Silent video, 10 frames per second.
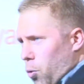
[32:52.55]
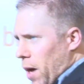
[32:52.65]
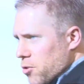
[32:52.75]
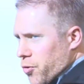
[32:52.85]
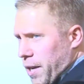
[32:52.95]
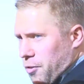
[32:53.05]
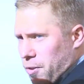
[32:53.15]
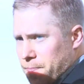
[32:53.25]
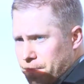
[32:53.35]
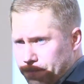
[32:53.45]
Qualtrics?
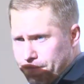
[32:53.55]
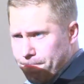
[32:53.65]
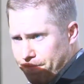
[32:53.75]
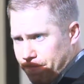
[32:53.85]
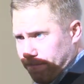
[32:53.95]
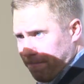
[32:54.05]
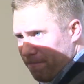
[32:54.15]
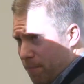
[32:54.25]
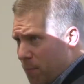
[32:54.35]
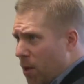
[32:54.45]

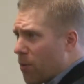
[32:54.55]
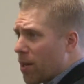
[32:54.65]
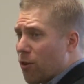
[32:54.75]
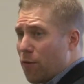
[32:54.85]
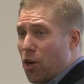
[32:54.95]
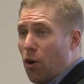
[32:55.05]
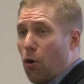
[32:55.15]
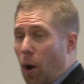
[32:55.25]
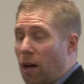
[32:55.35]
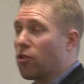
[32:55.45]
Right. so if you know
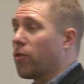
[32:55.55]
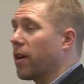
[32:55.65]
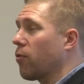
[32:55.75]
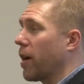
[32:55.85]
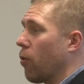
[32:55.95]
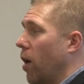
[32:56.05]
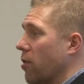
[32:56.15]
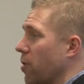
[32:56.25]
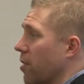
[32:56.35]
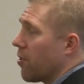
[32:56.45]
Qualtrics, right,
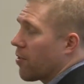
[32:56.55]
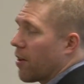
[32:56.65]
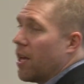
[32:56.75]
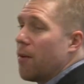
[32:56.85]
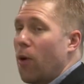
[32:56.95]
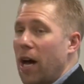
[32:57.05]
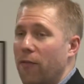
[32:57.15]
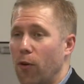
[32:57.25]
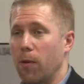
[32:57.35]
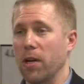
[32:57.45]
Qualtrics is a
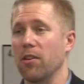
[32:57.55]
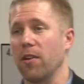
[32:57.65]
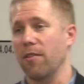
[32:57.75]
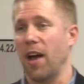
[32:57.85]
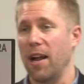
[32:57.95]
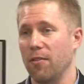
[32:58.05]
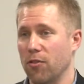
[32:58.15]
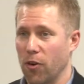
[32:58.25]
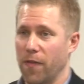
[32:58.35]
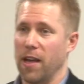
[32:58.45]
platform where you design
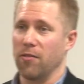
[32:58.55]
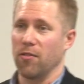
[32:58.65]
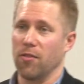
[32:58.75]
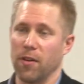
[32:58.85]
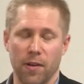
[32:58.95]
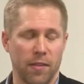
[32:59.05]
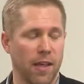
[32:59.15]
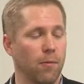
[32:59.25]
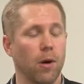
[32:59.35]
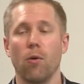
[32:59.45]
surveys and stuff like
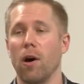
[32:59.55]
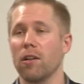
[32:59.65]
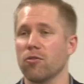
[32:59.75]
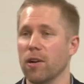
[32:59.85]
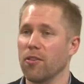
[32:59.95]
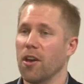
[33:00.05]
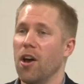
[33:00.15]
that. Well, Qualtrics